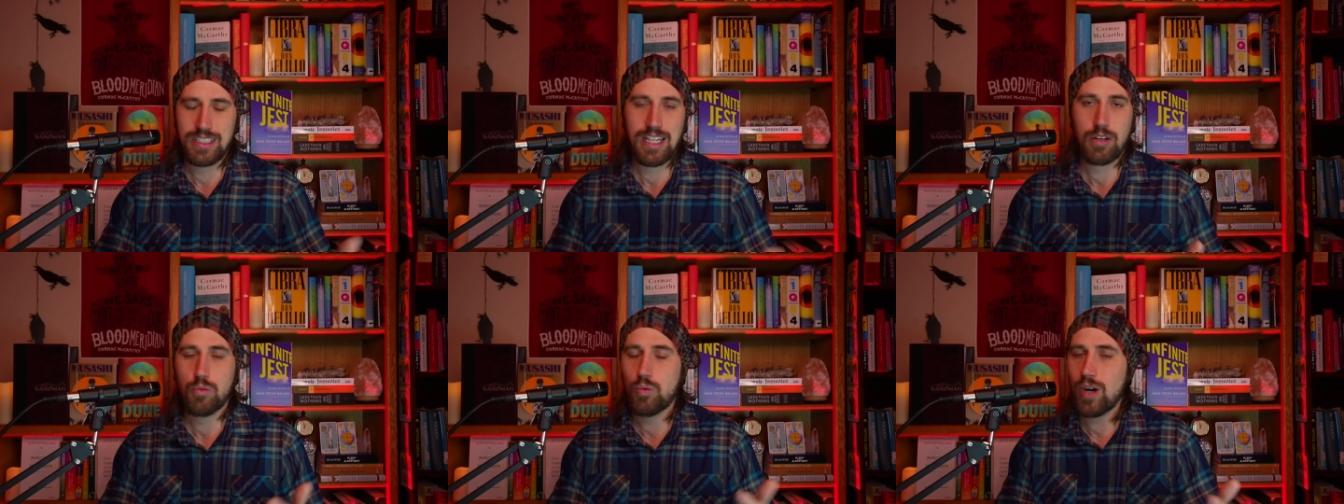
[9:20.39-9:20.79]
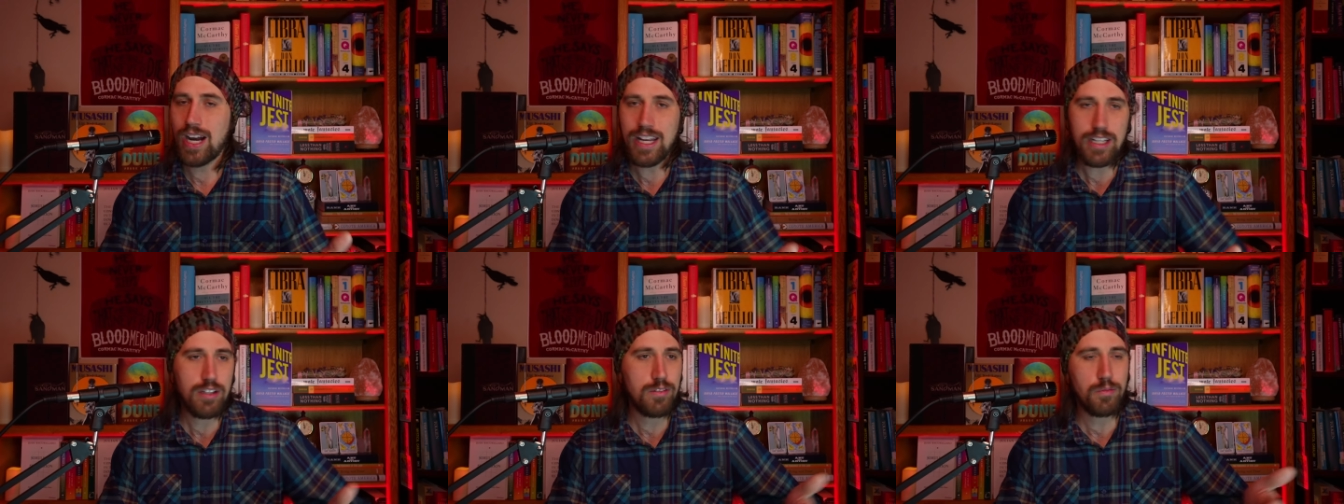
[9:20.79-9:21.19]
Like,
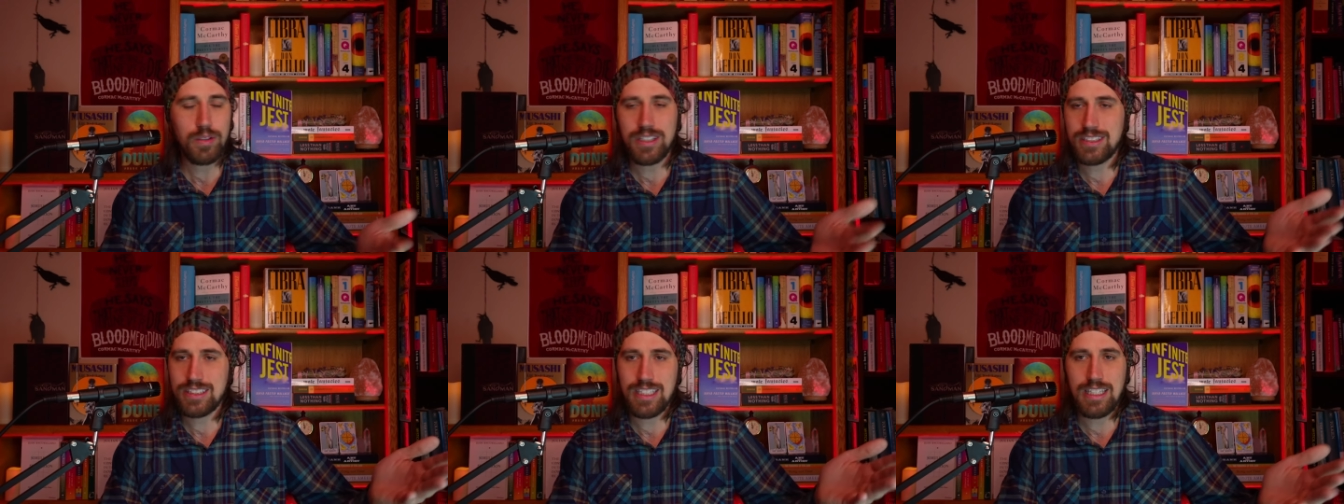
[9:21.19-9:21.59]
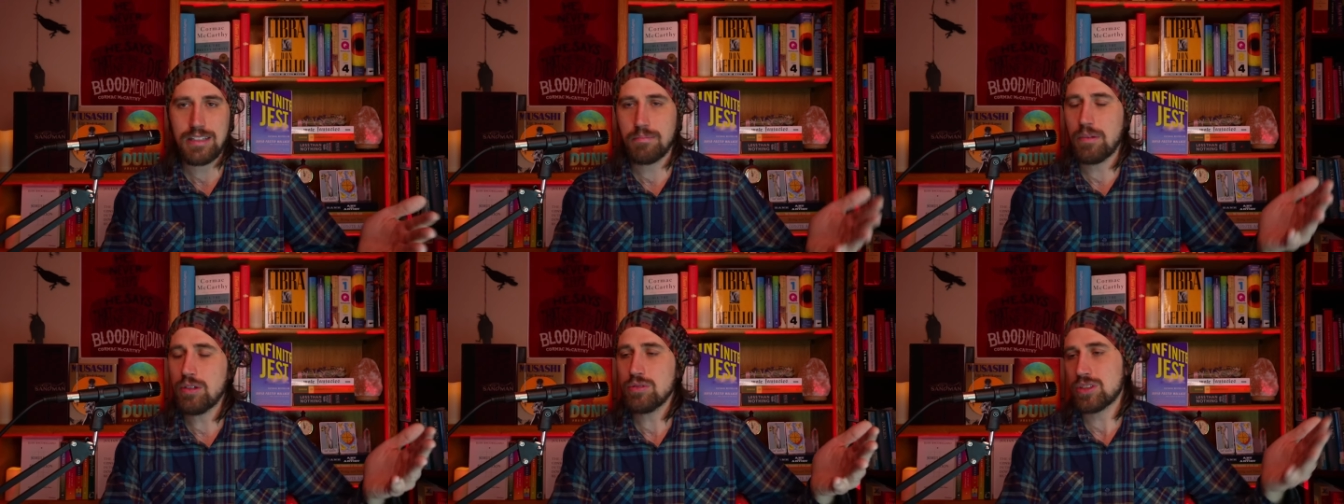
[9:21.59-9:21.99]
why didn't we see
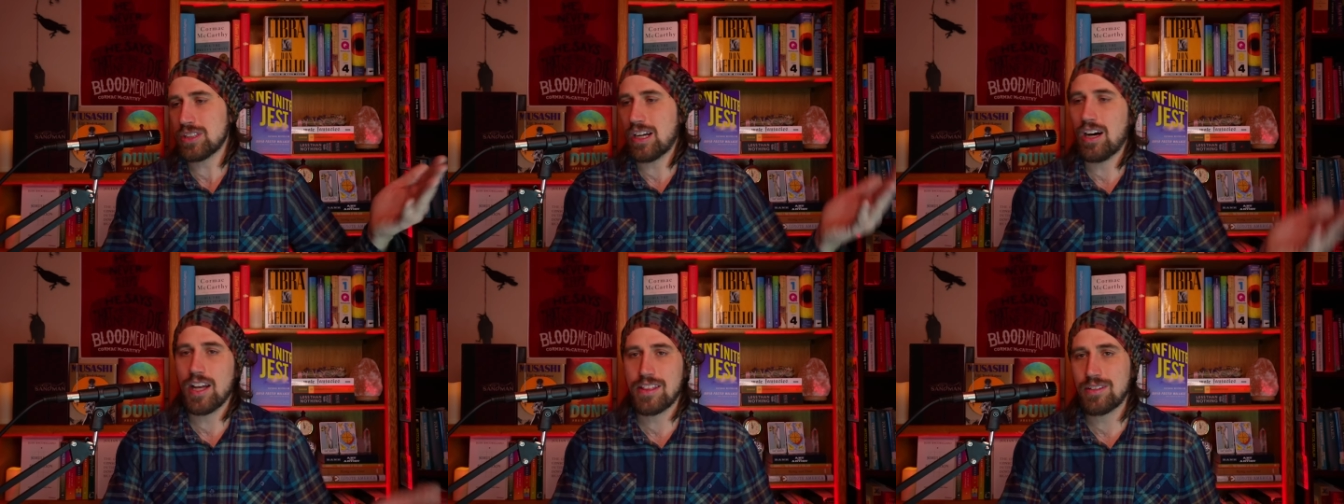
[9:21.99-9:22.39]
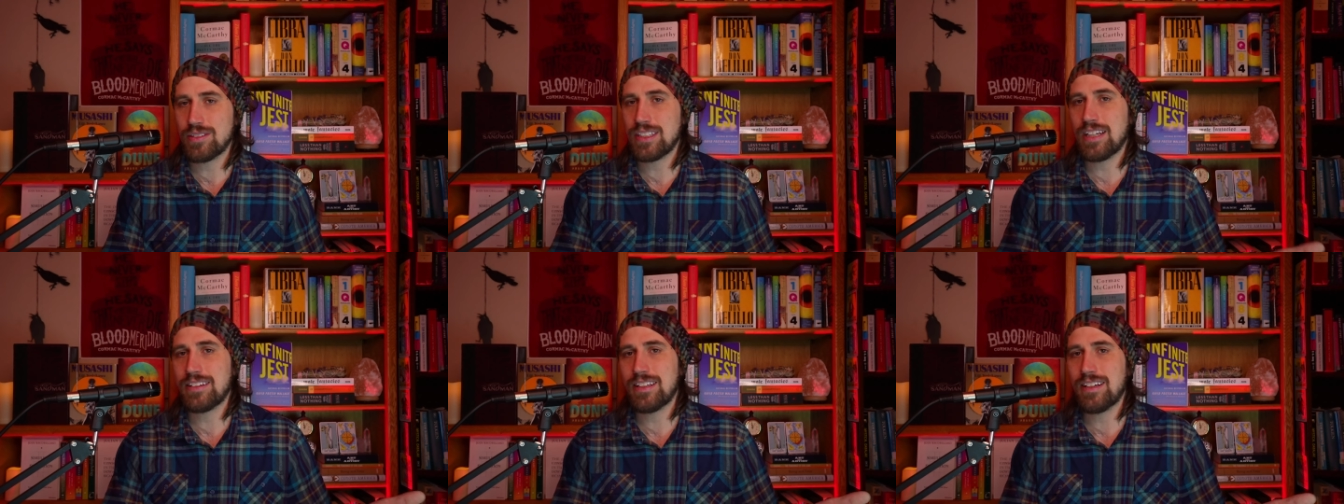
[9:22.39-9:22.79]
most authors
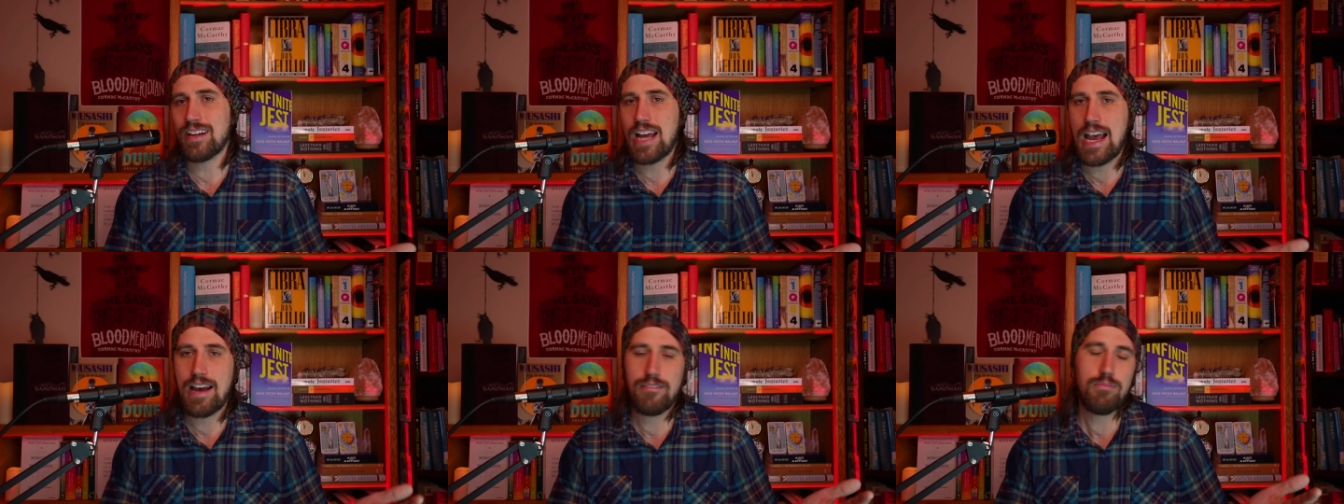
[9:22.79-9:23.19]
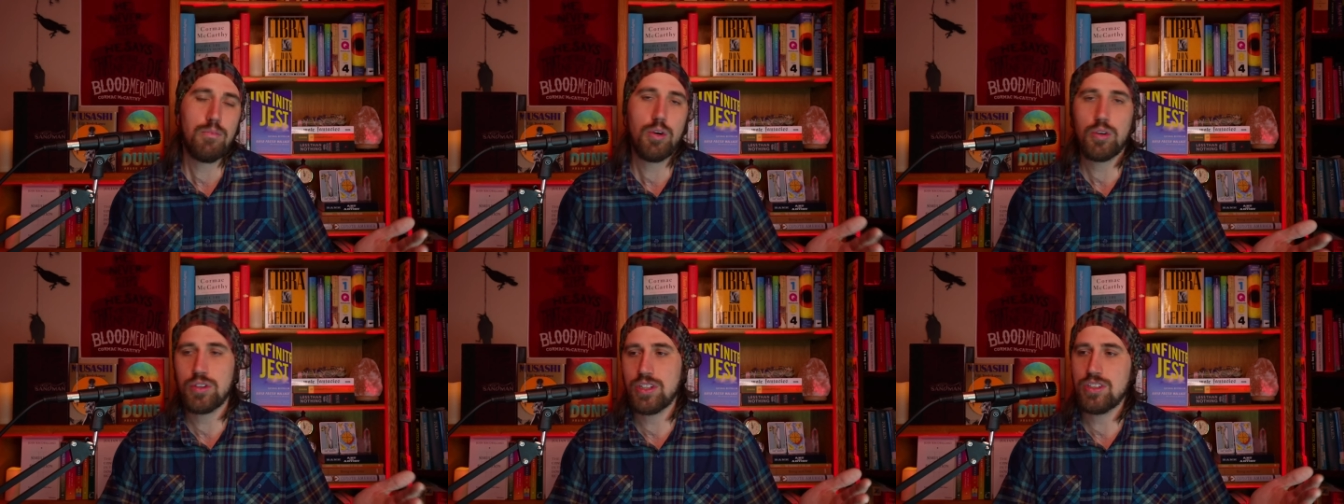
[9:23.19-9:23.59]
out there have
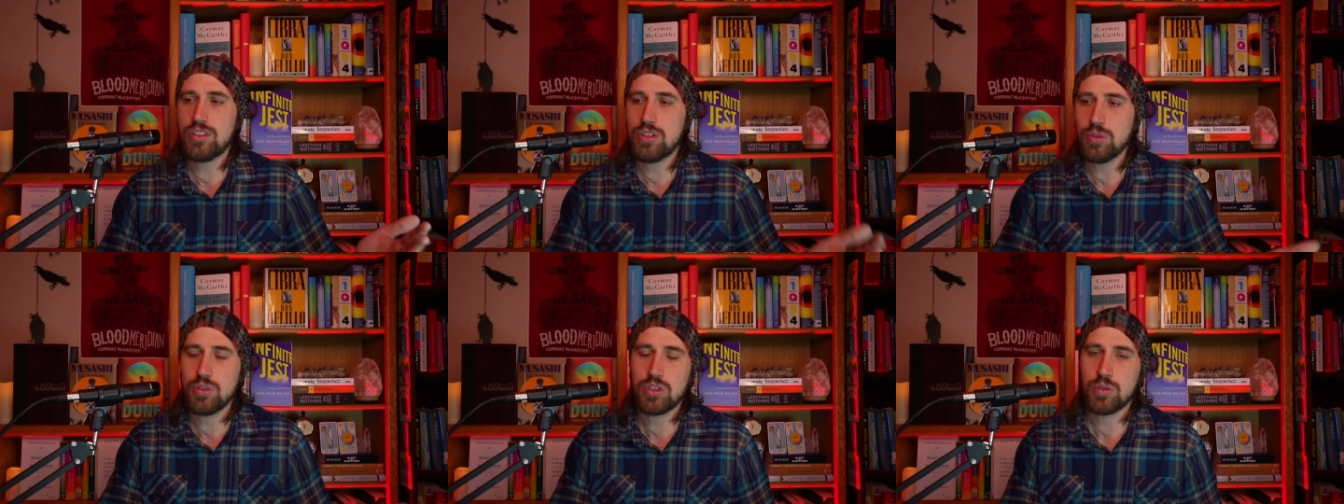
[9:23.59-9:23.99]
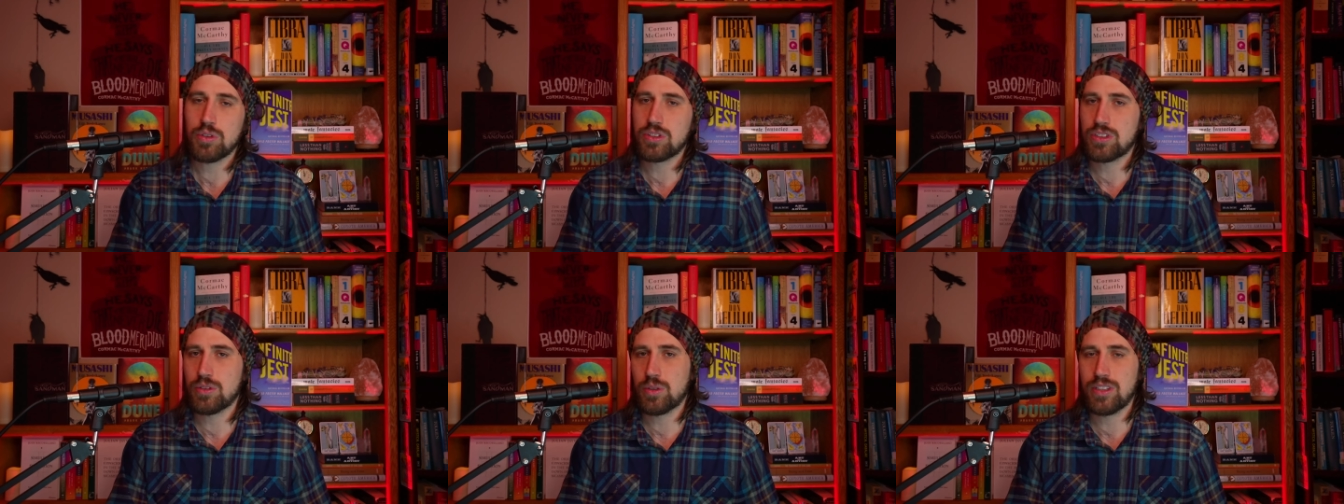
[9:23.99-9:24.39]
more than two short
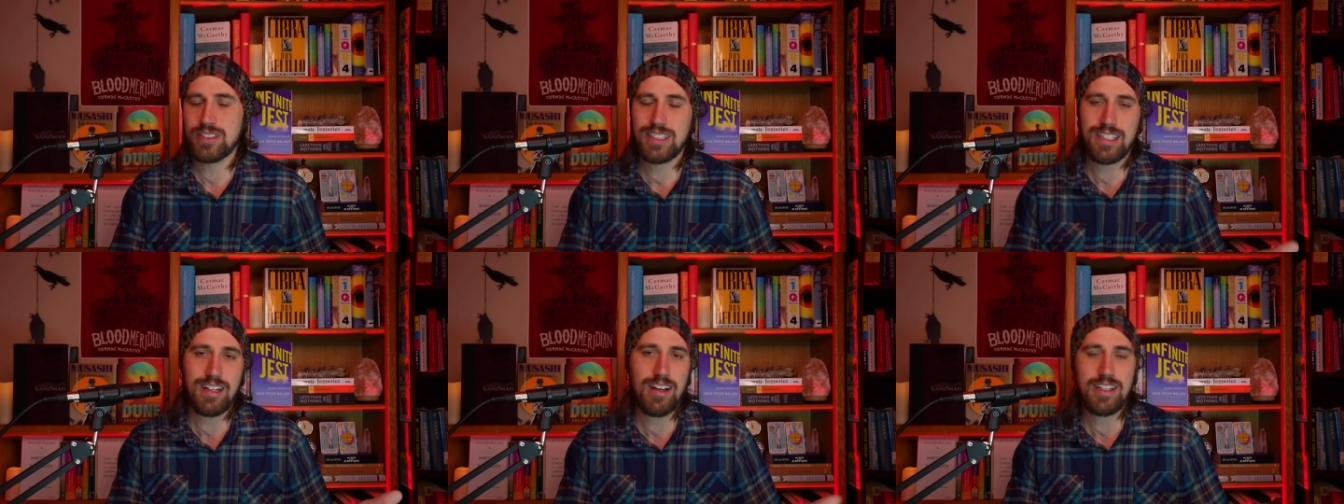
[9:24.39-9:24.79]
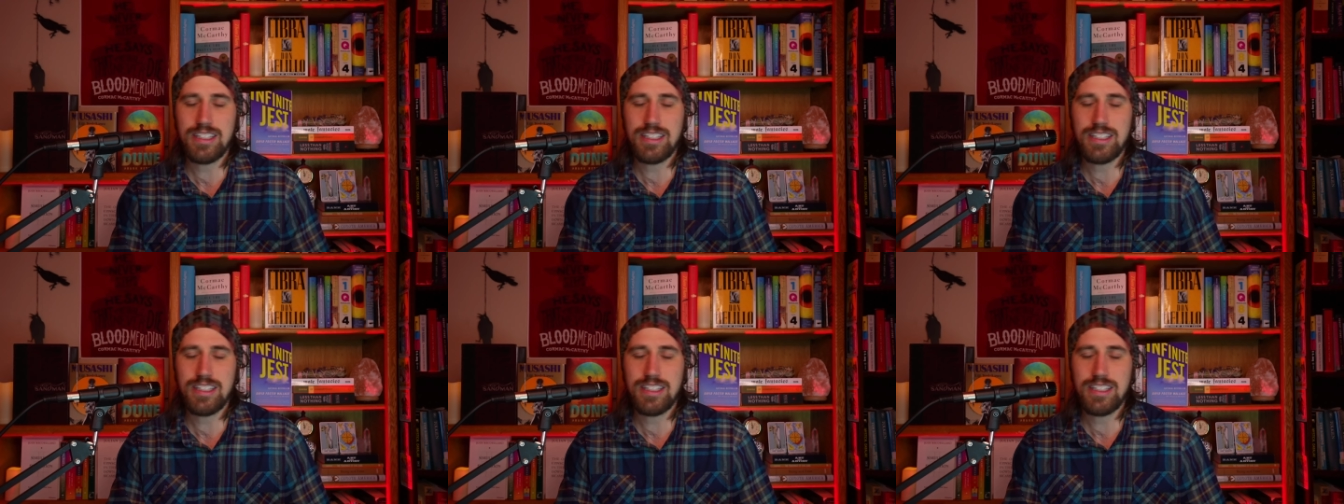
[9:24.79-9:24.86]
stories? And